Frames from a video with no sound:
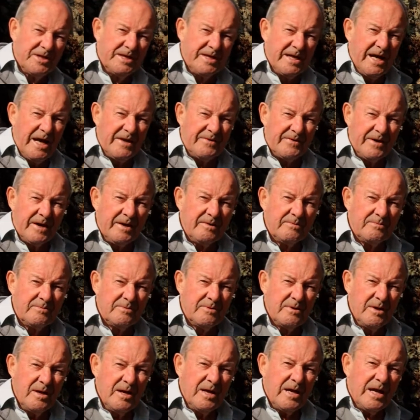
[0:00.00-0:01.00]
together,
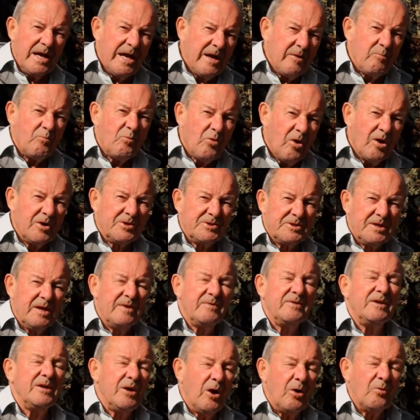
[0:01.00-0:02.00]
it was
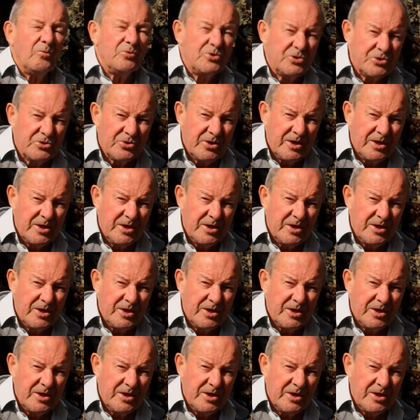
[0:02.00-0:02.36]
the old